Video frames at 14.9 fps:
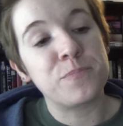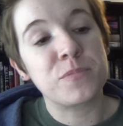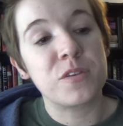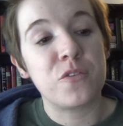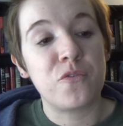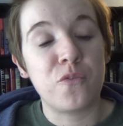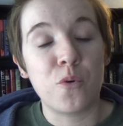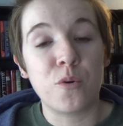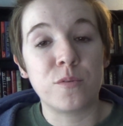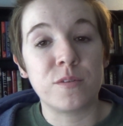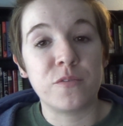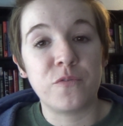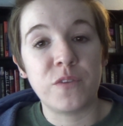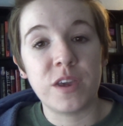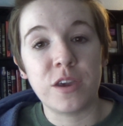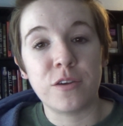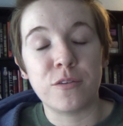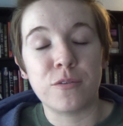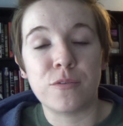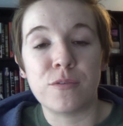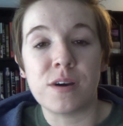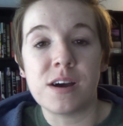for
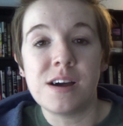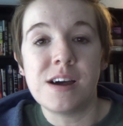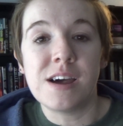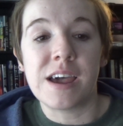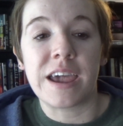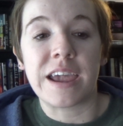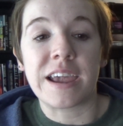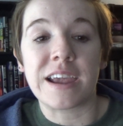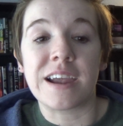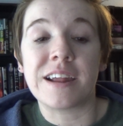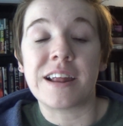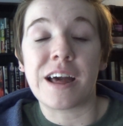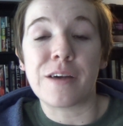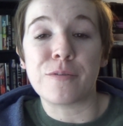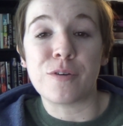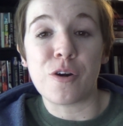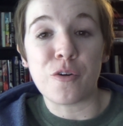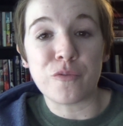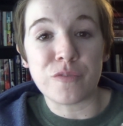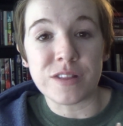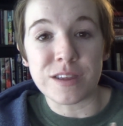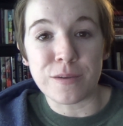review, and I will
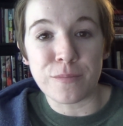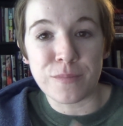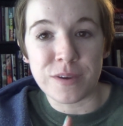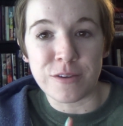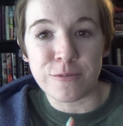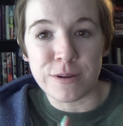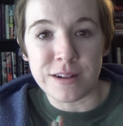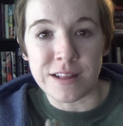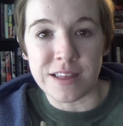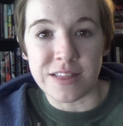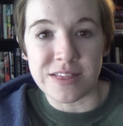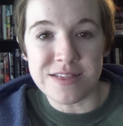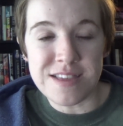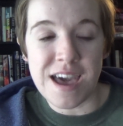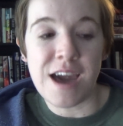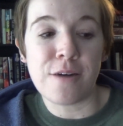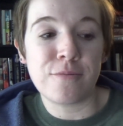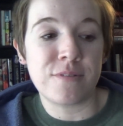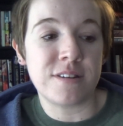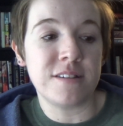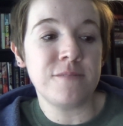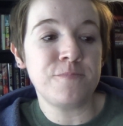hopefully be reading that
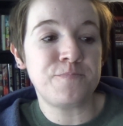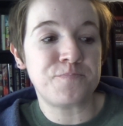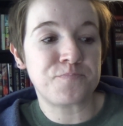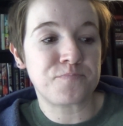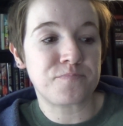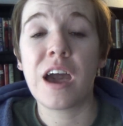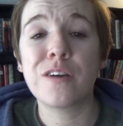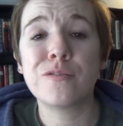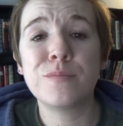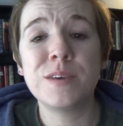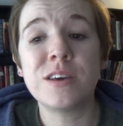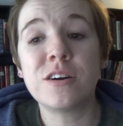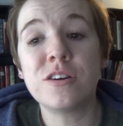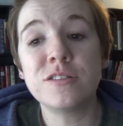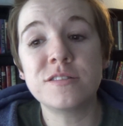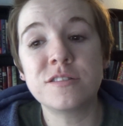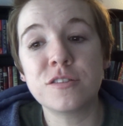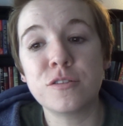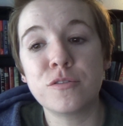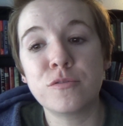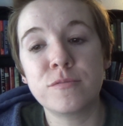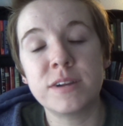one. I will be
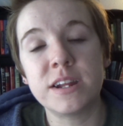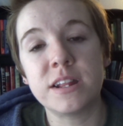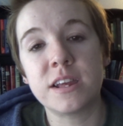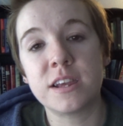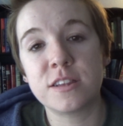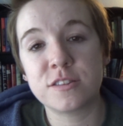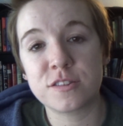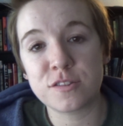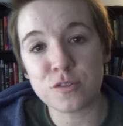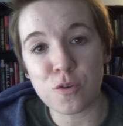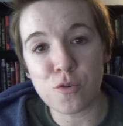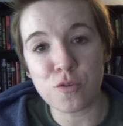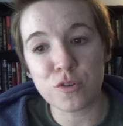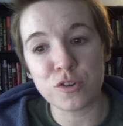also reading Soul